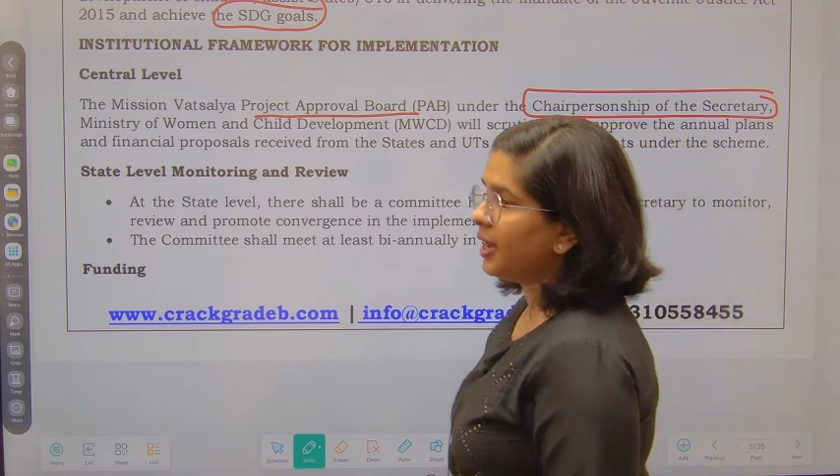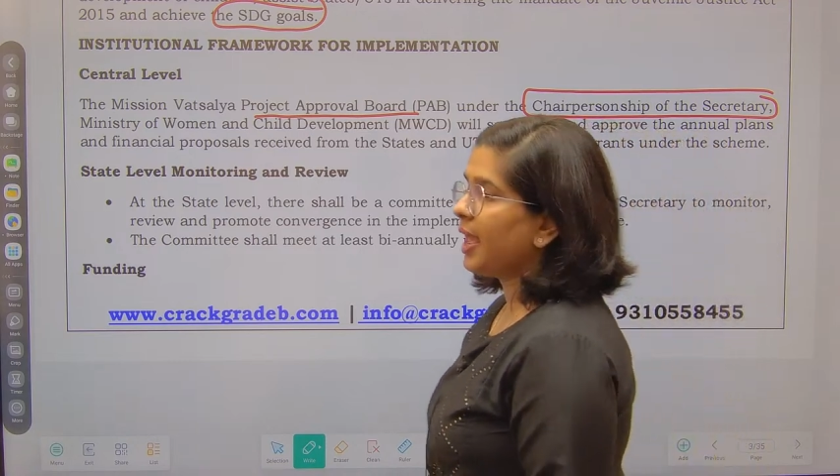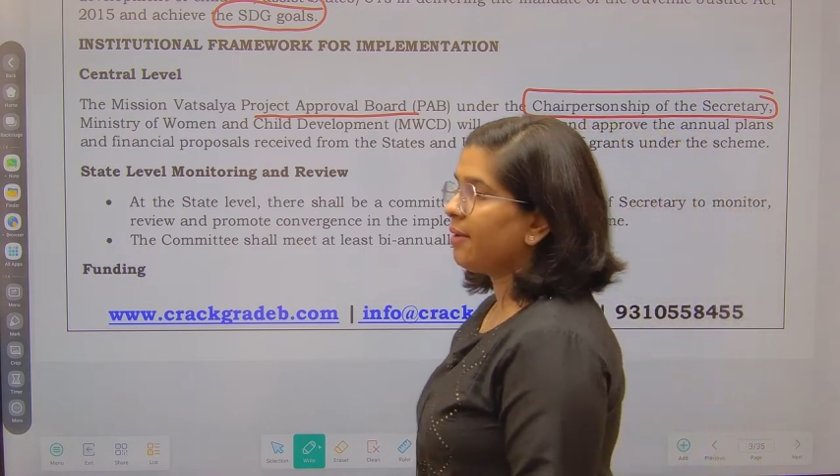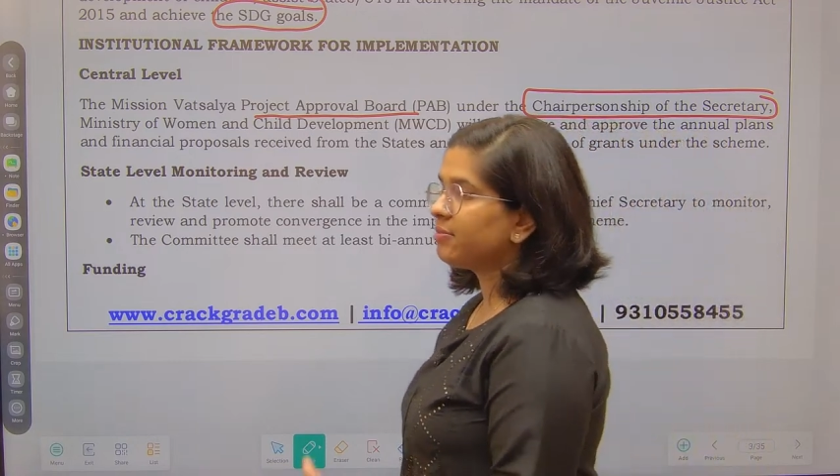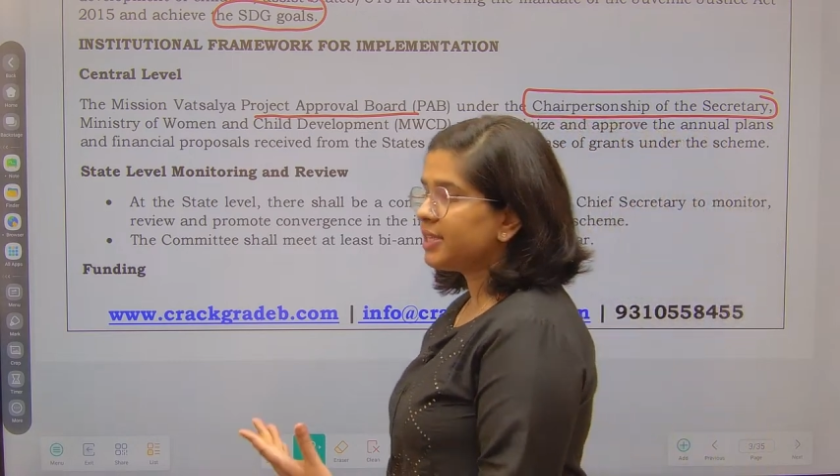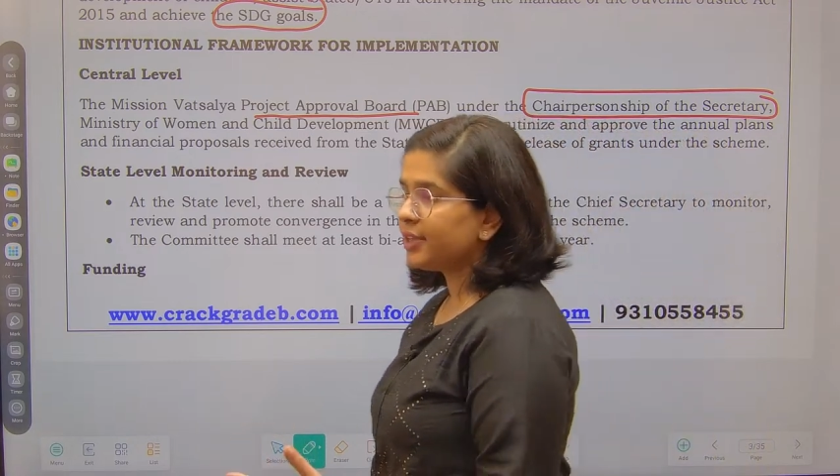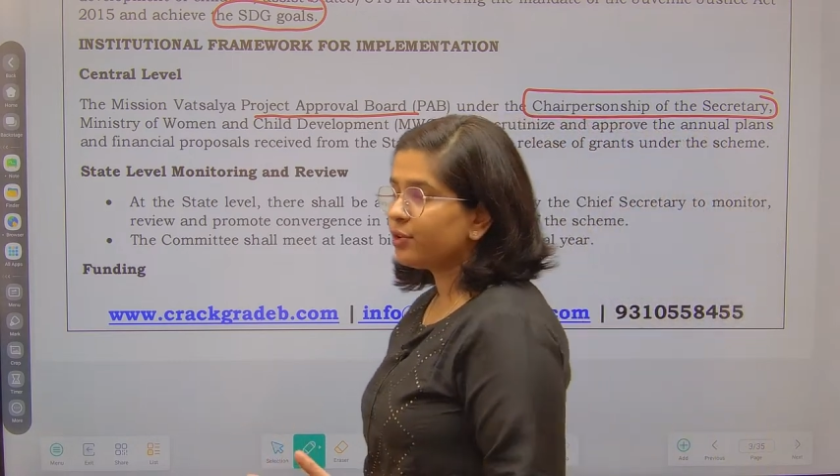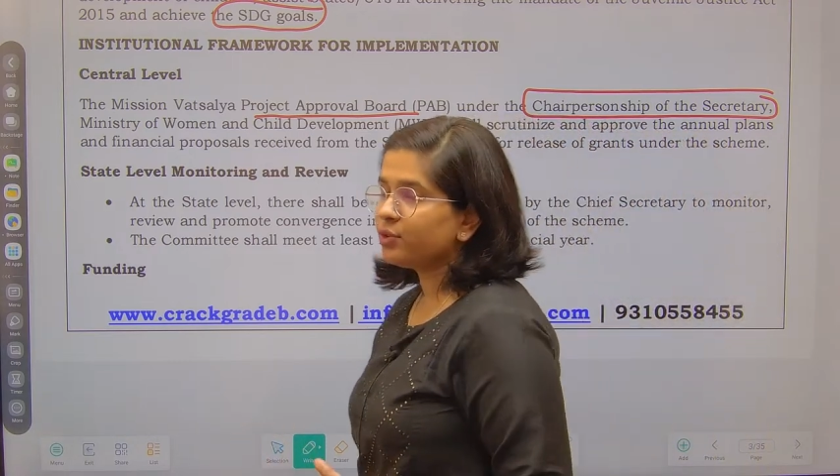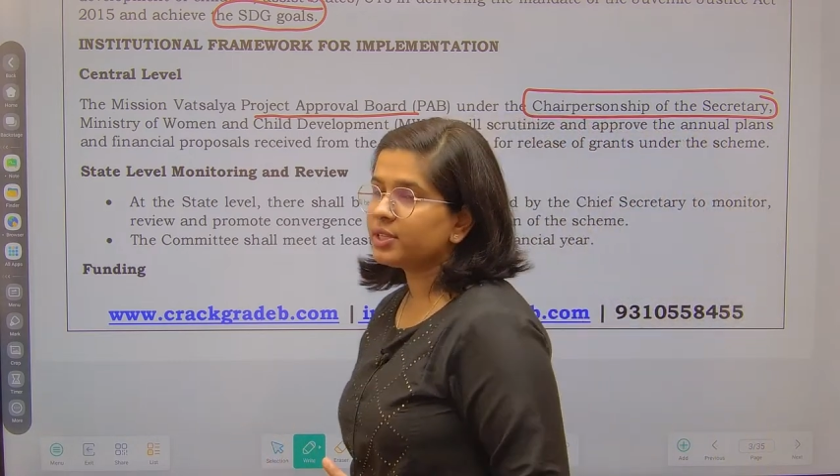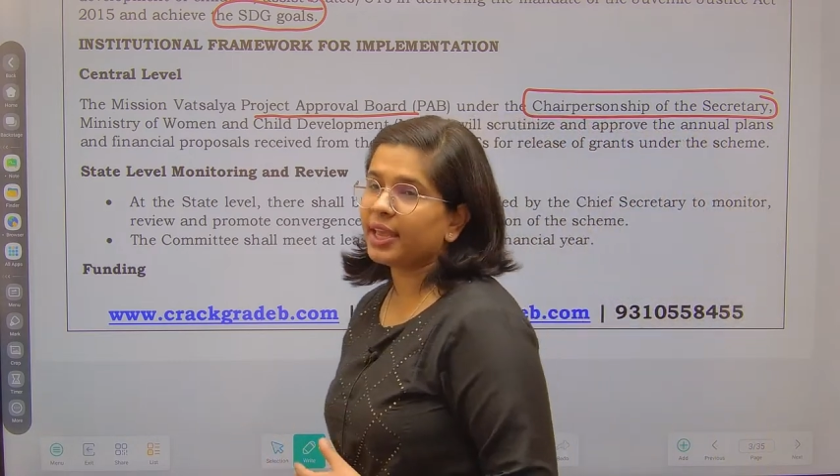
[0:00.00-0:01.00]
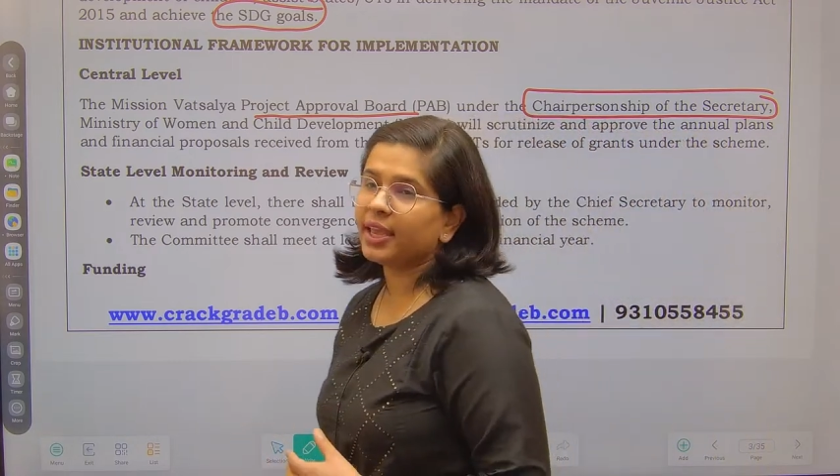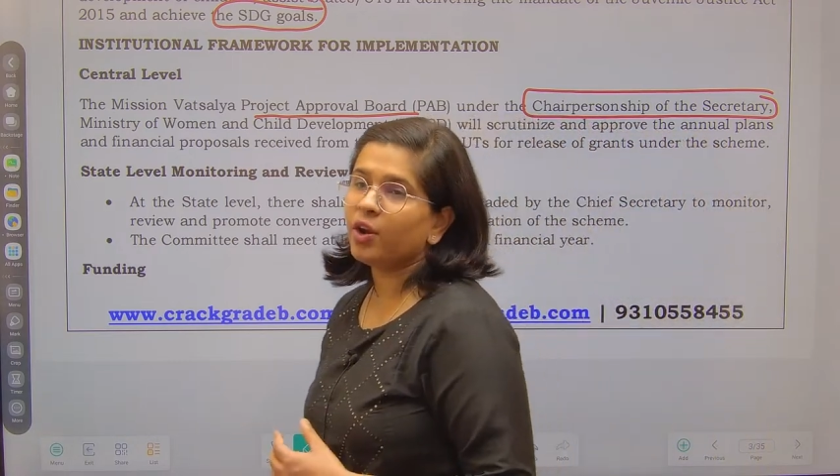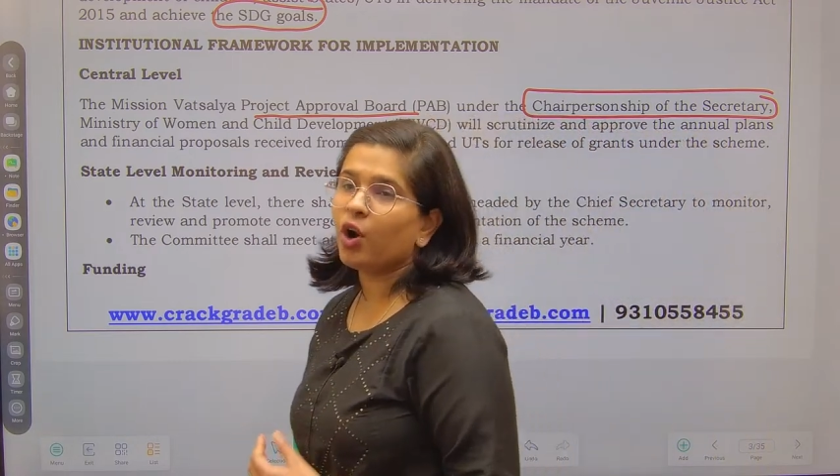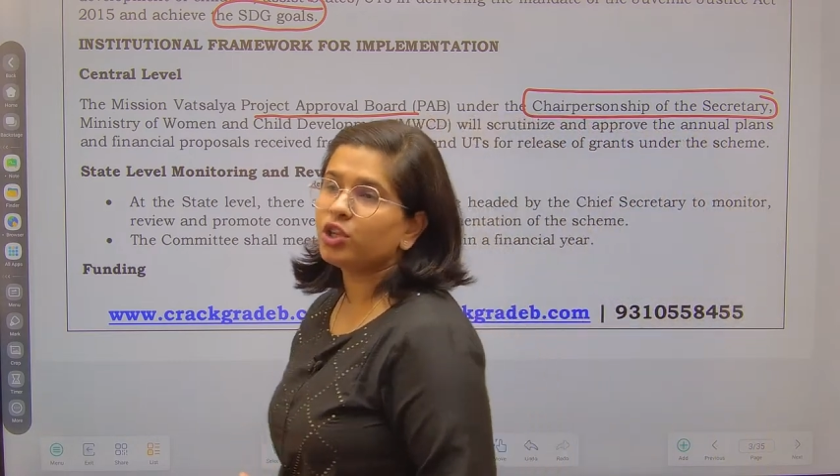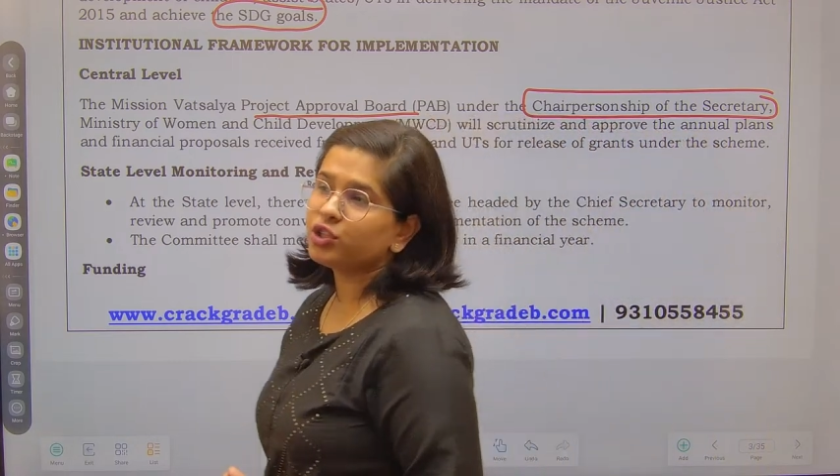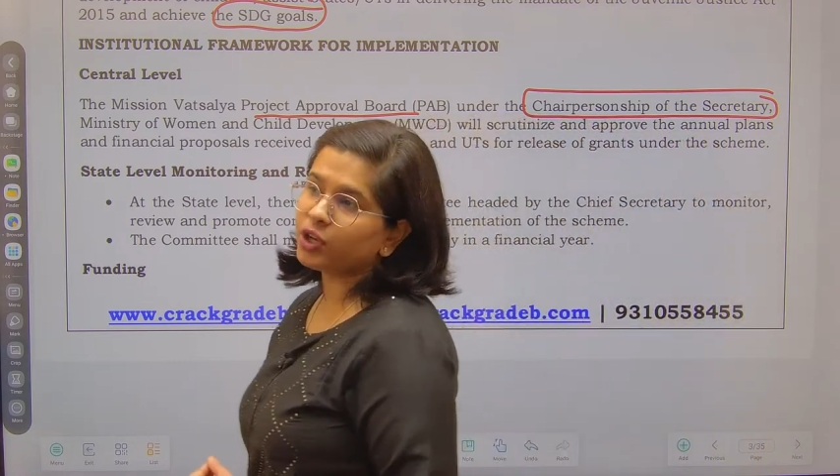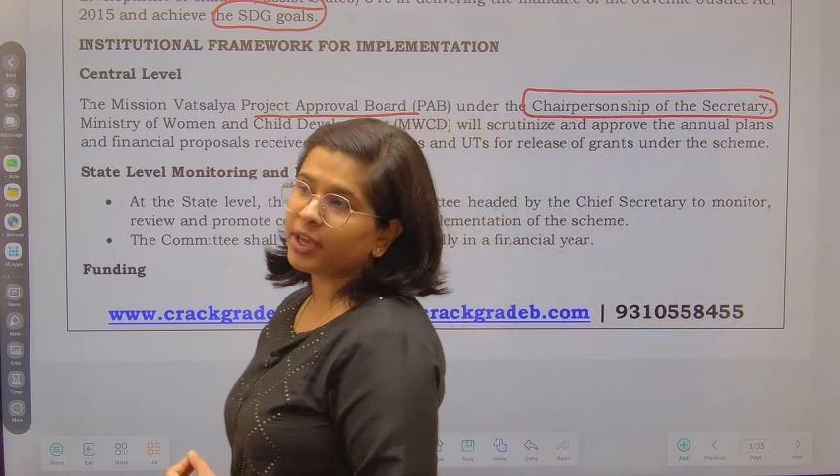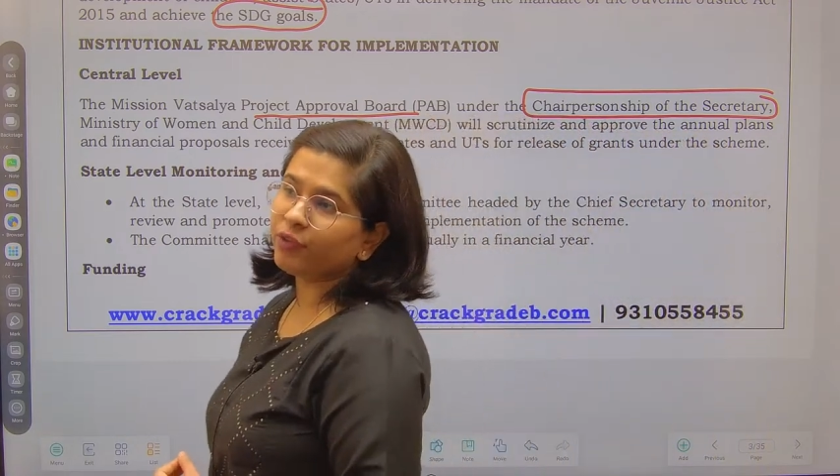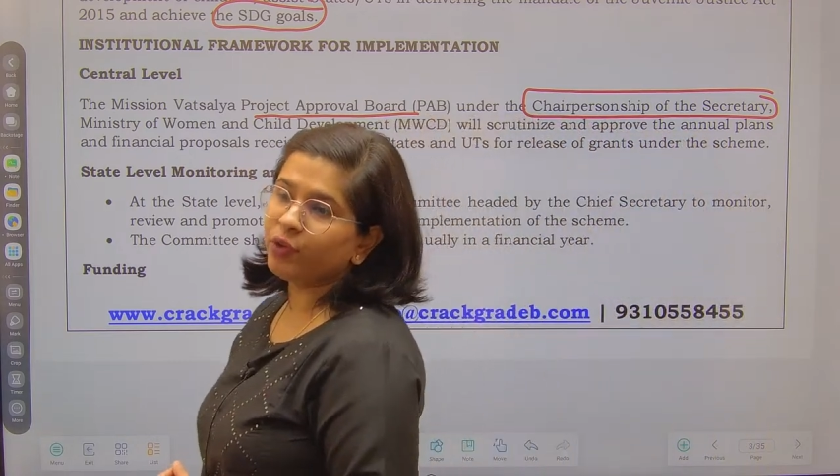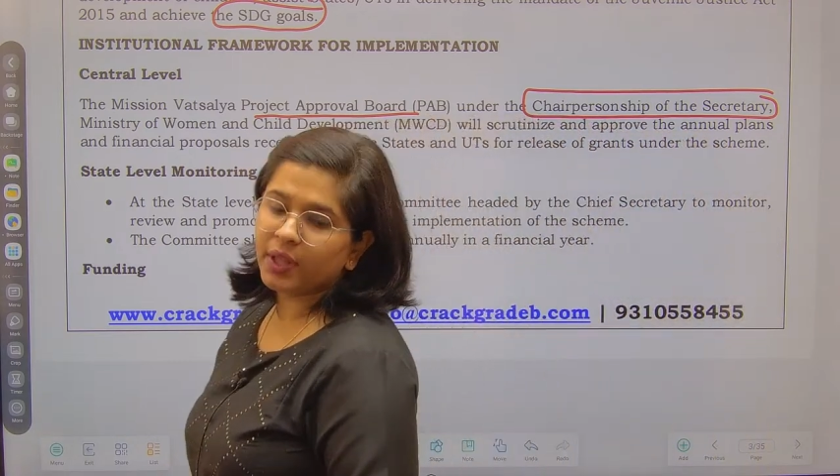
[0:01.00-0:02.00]
in MCQs they can also
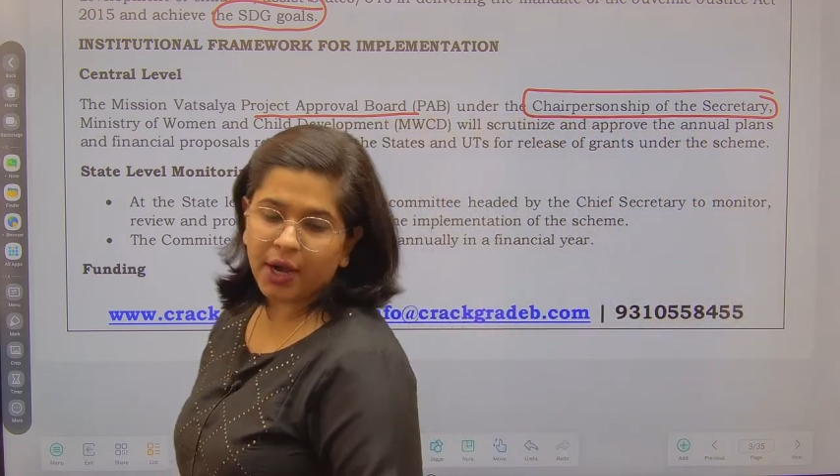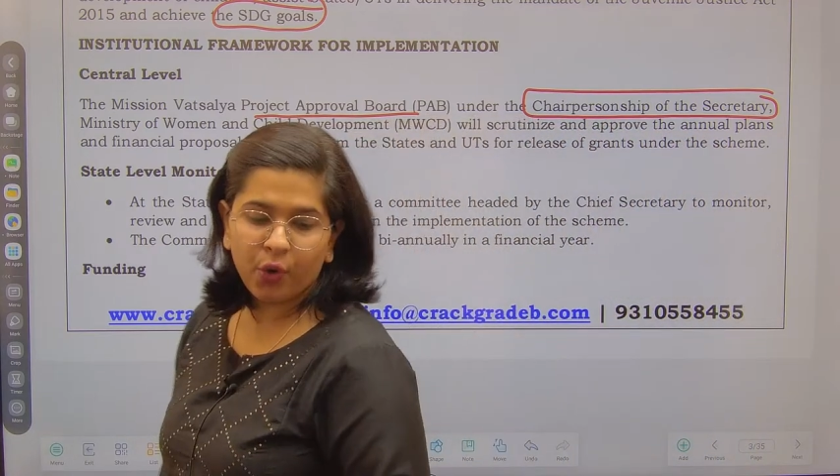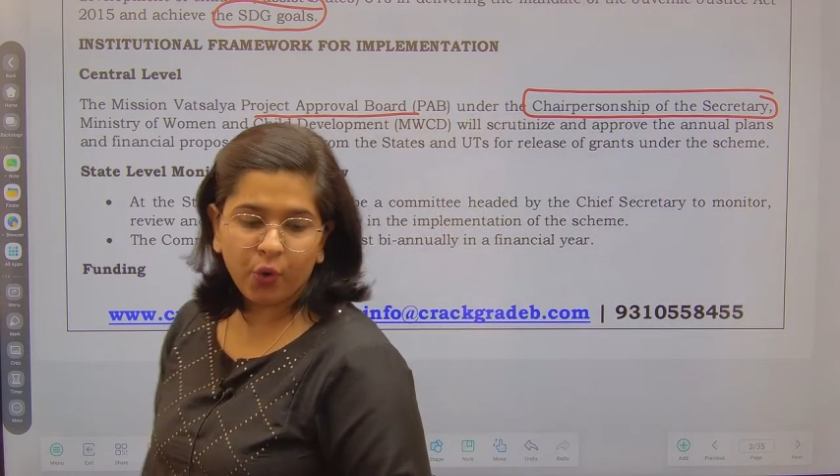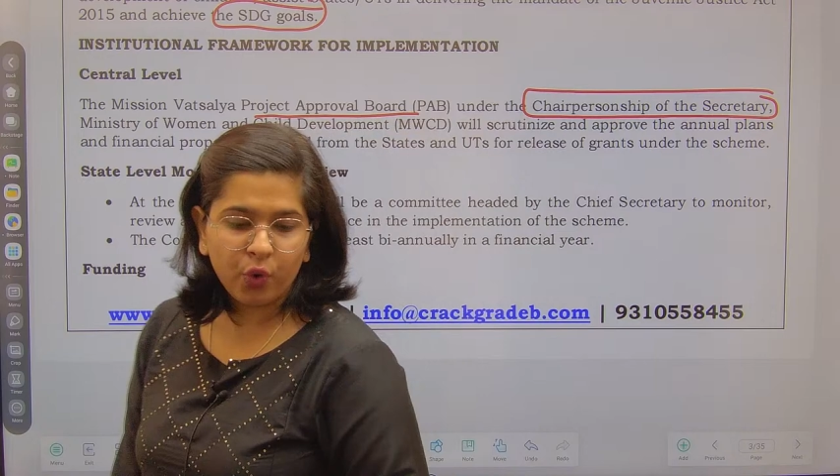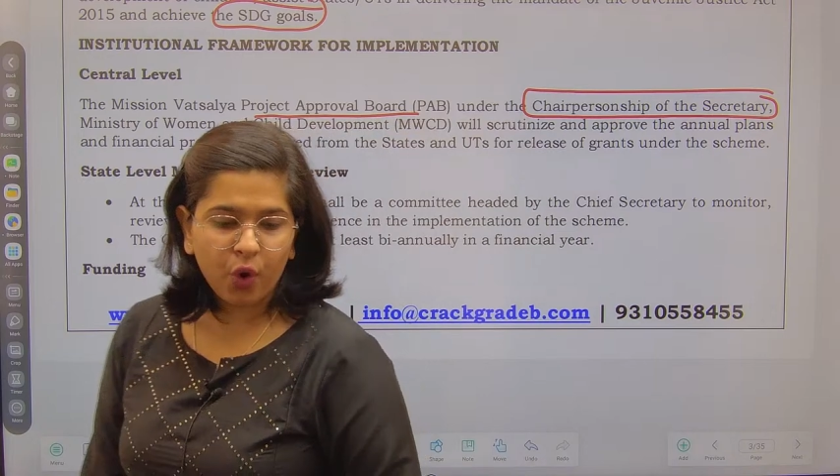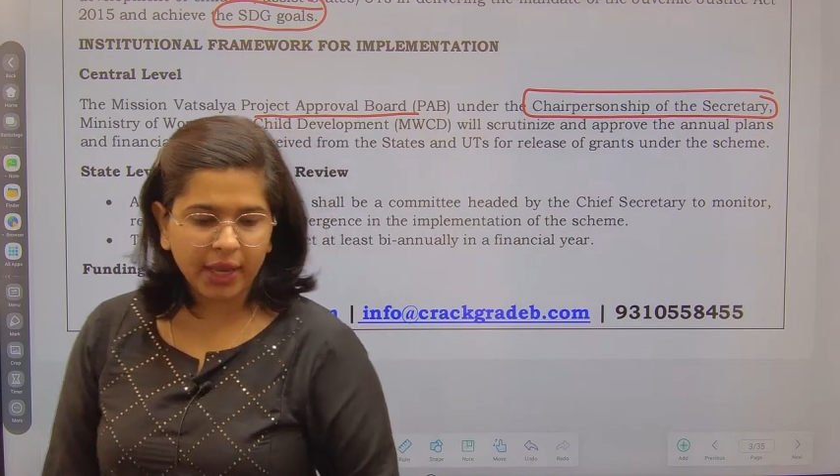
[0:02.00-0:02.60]
give you that who,